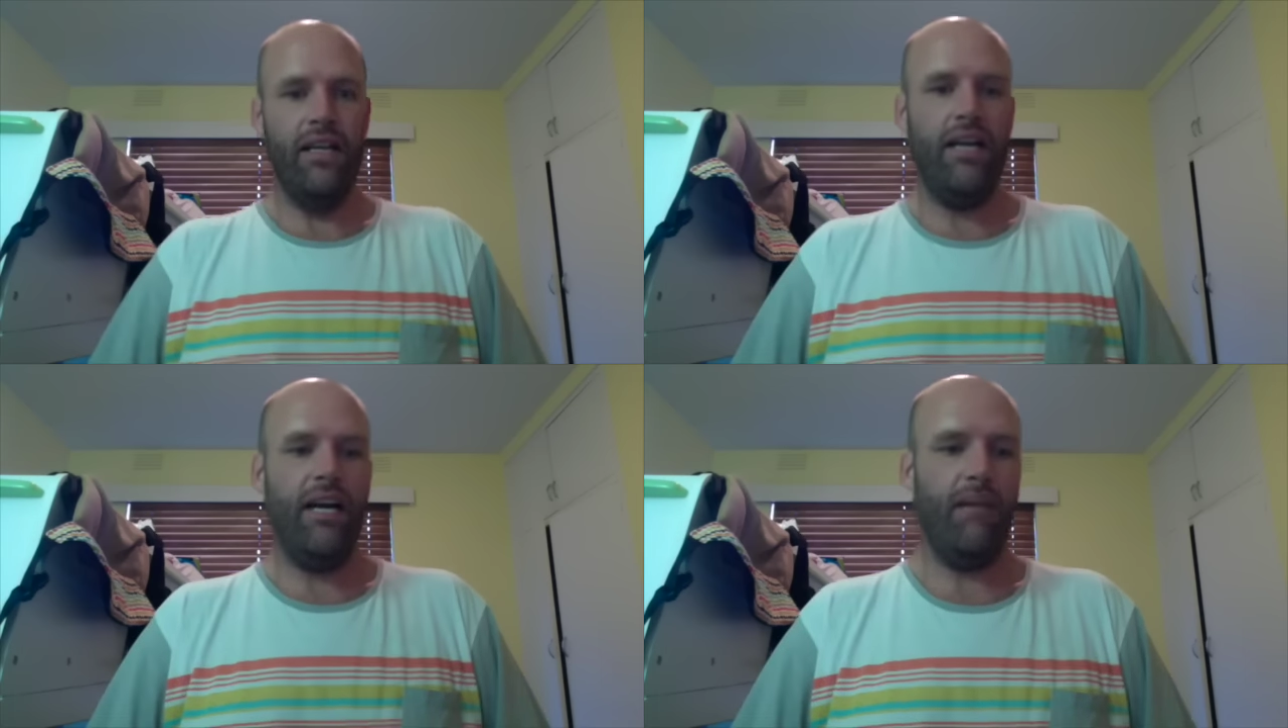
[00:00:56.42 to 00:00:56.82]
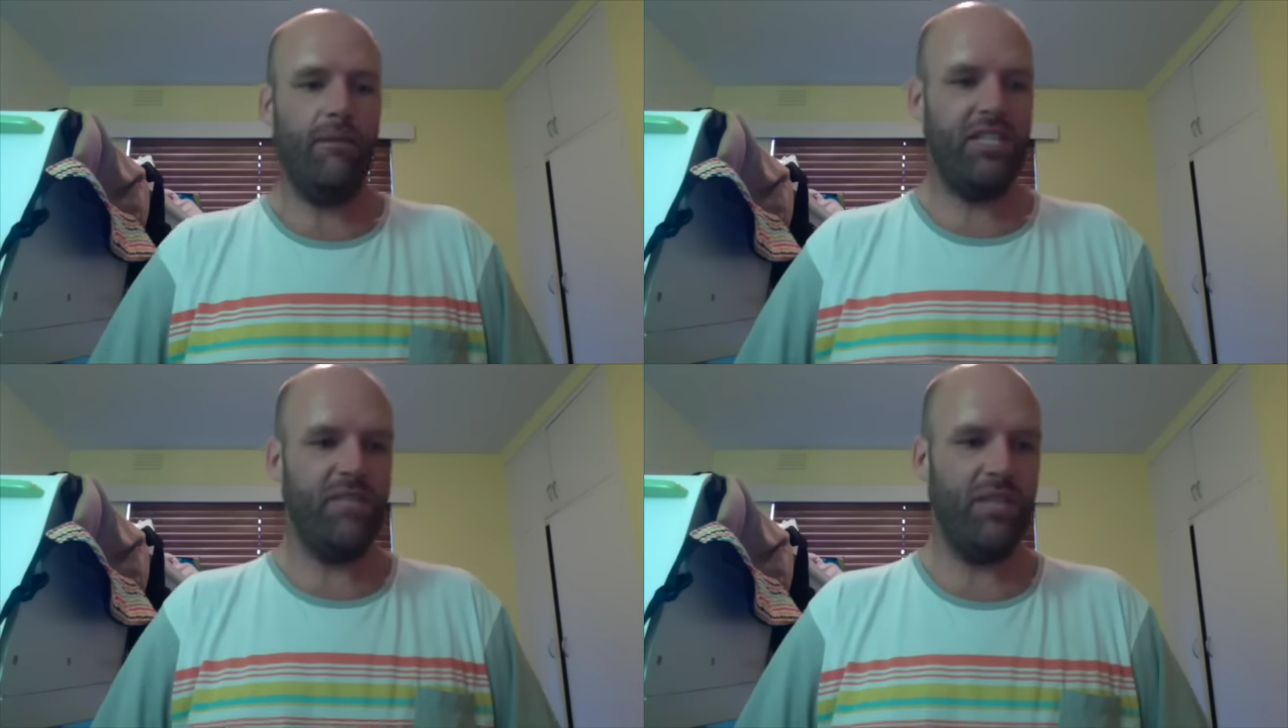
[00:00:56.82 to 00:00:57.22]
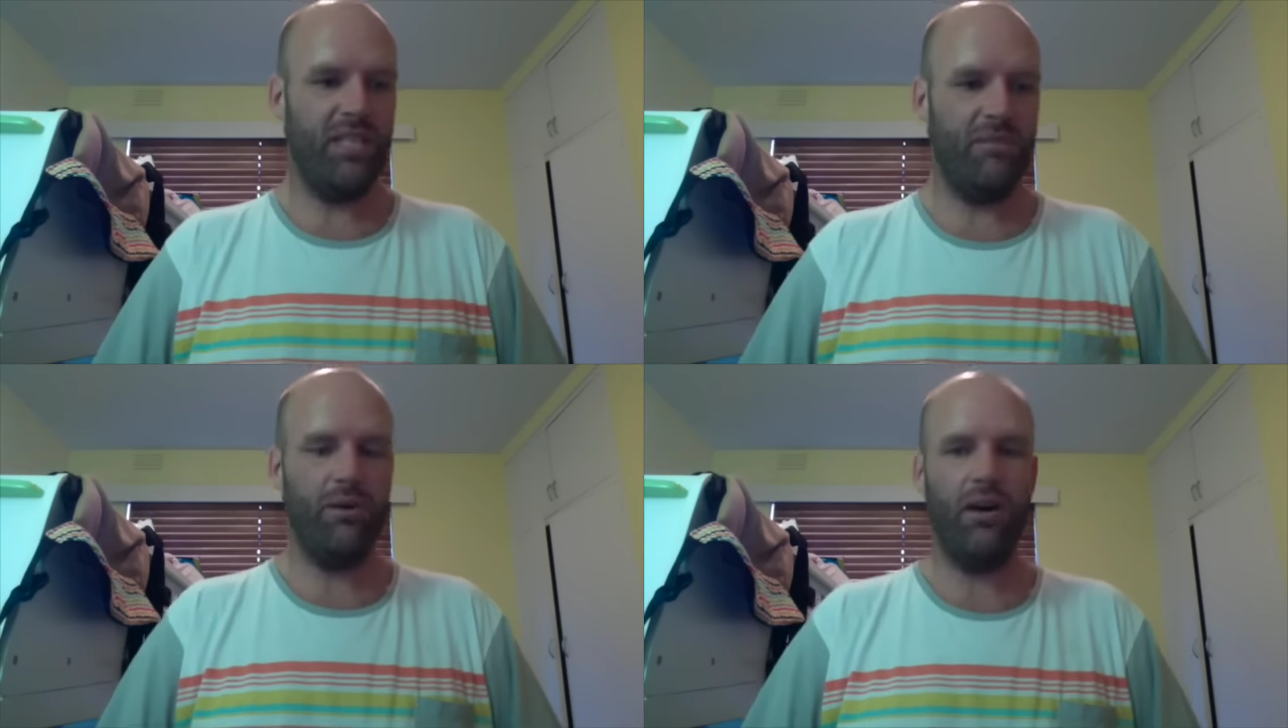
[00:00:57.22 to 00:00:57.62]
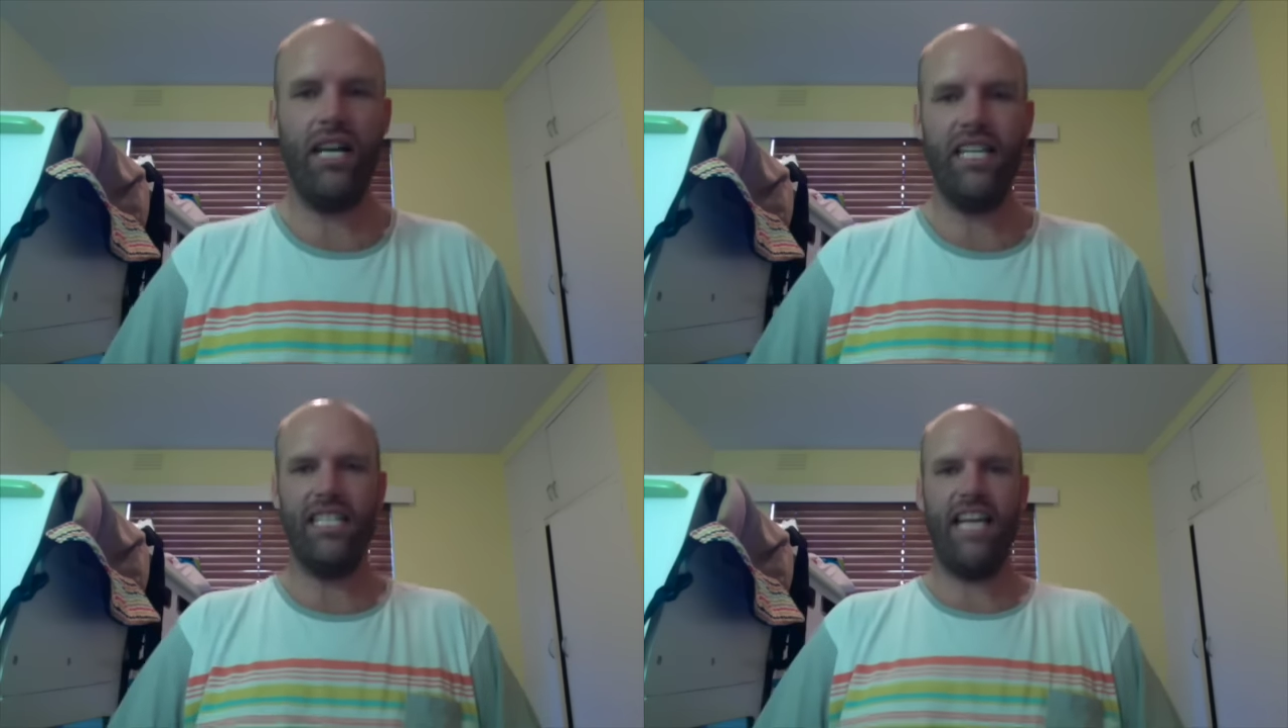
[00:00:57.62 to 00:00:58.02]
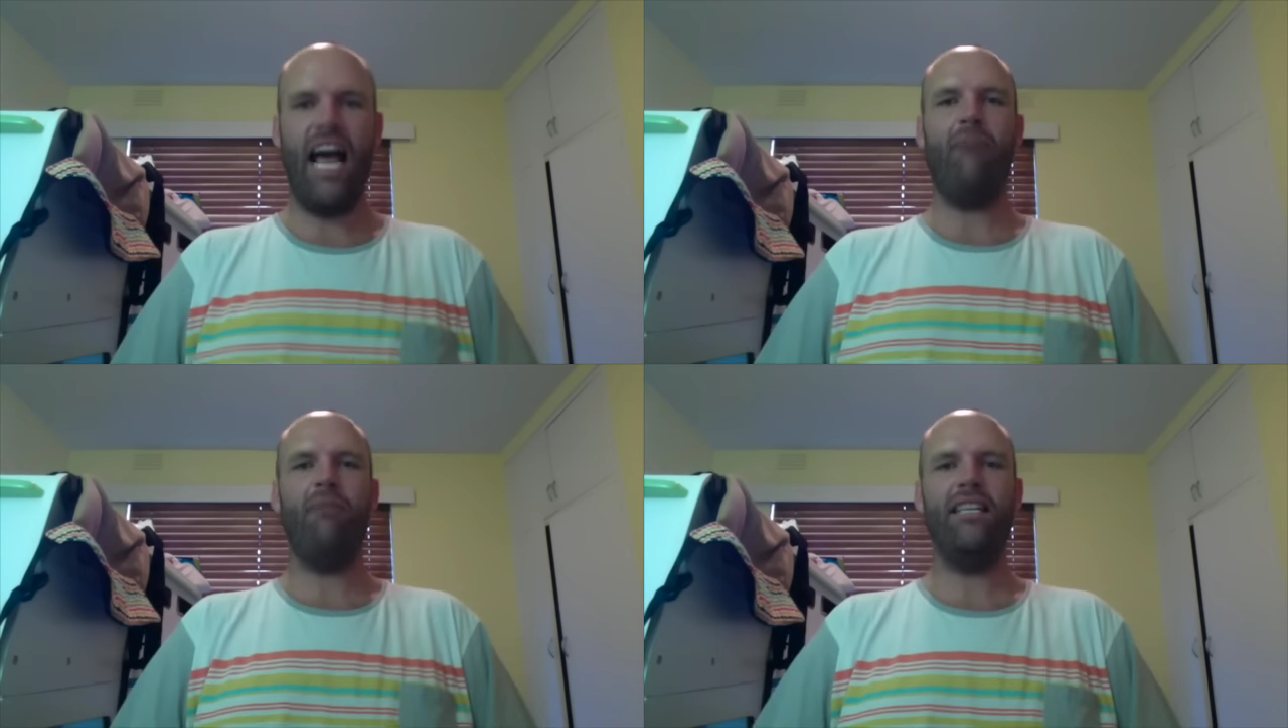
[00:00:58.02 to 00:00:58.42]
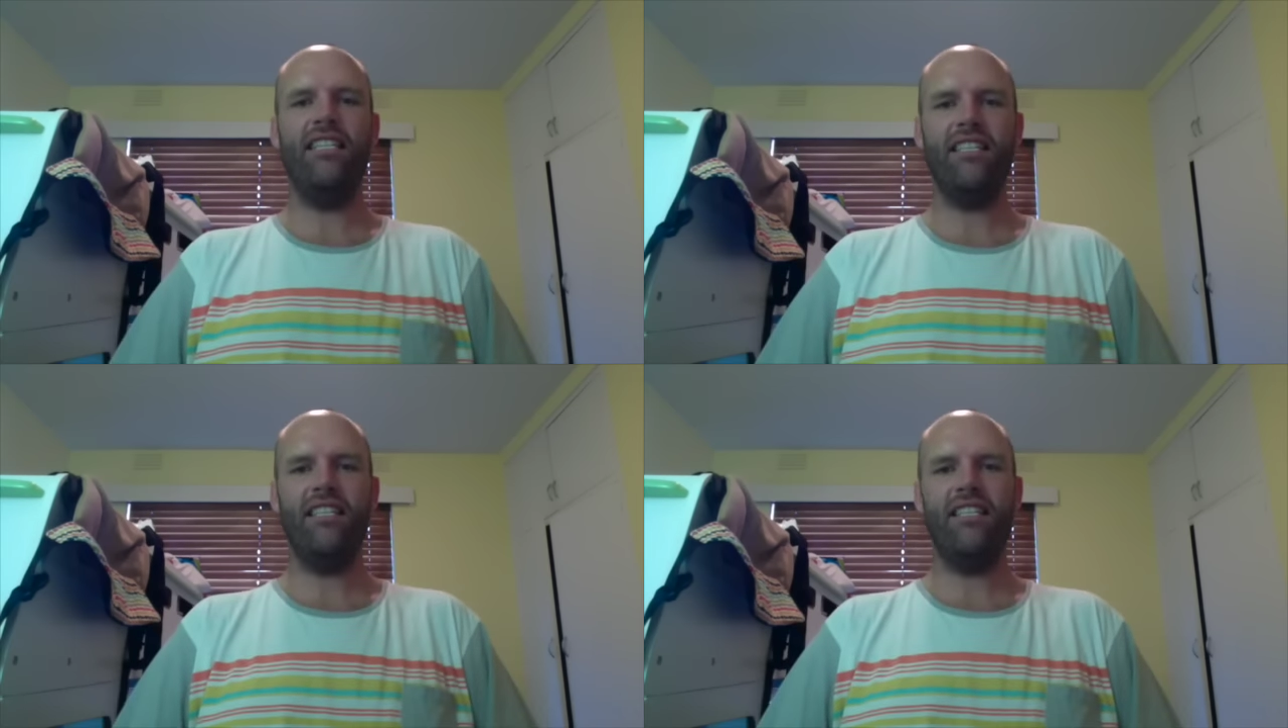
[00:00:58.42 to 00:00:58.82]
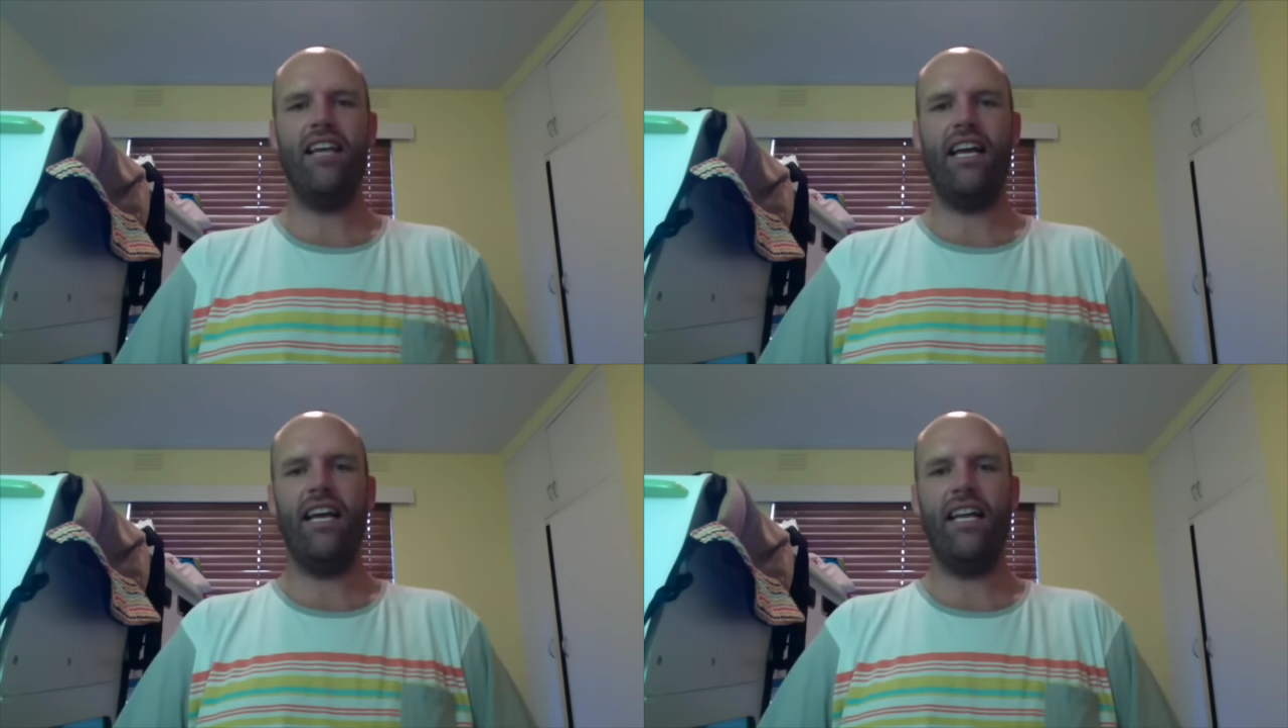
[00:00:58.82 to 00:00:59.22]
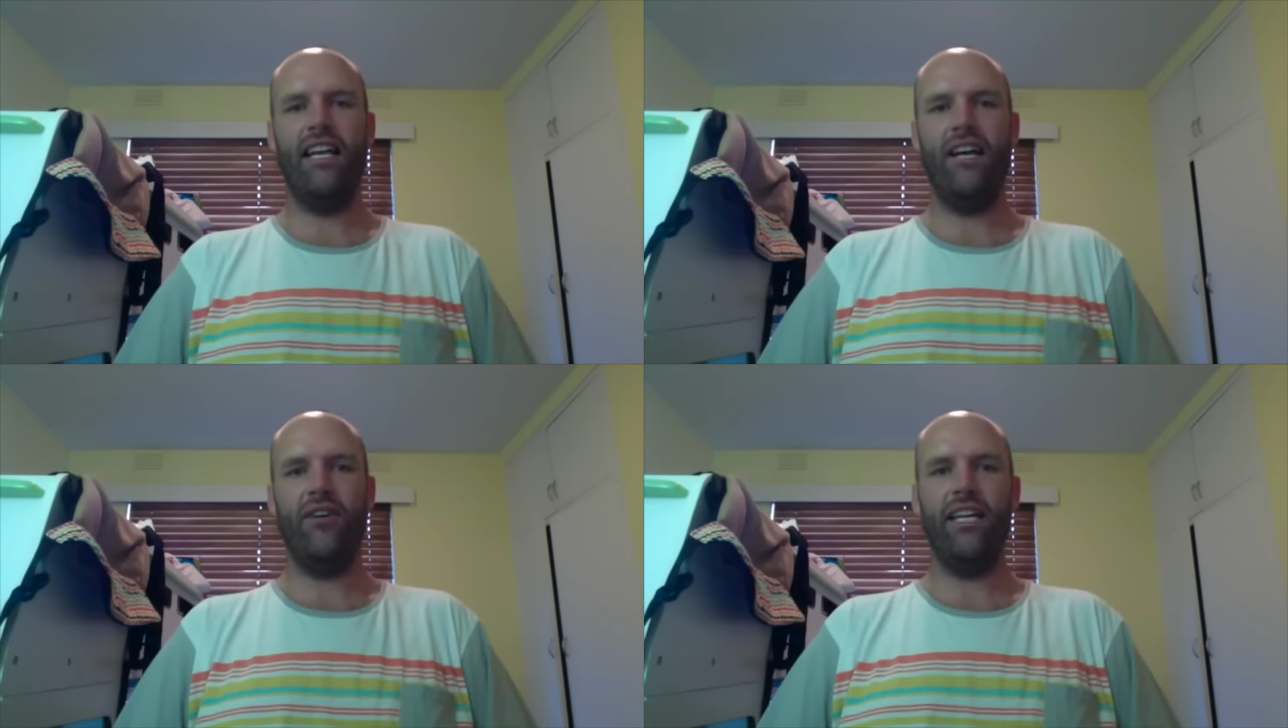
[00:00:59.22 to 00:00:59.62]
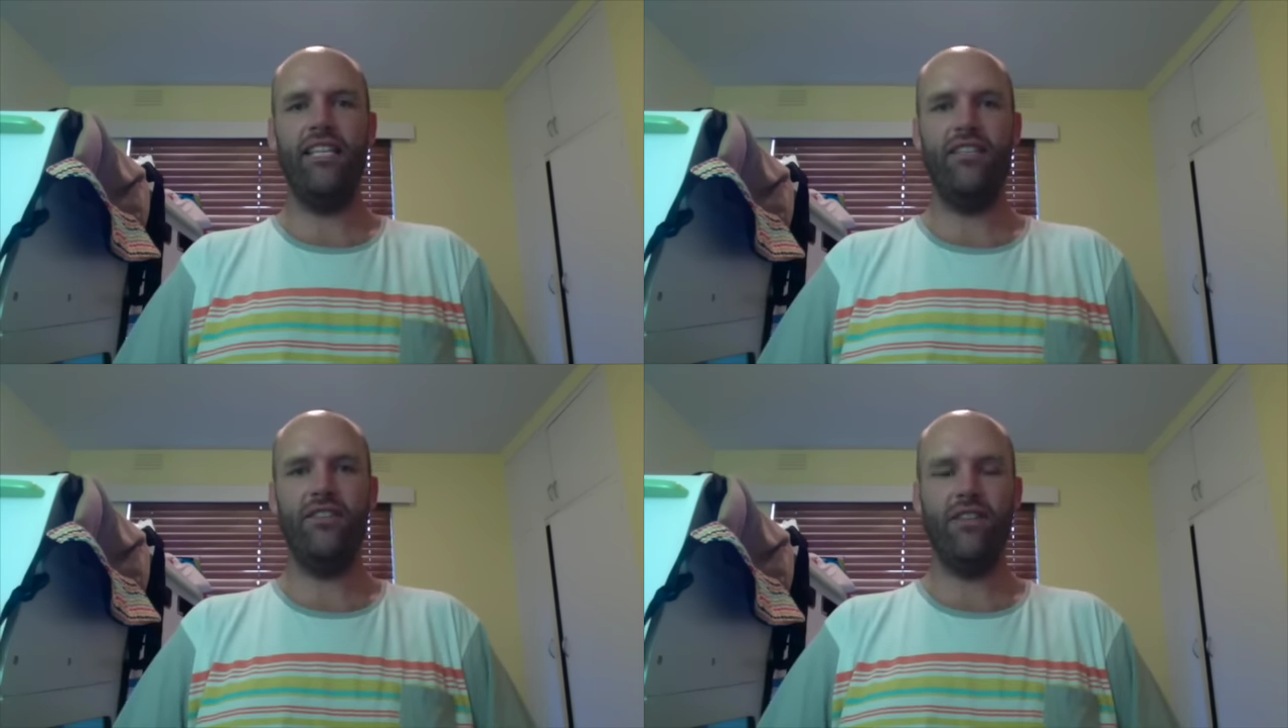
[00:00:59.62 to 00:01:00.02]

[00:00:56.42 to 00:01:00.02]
much to my surprise and happiness, they agreed to do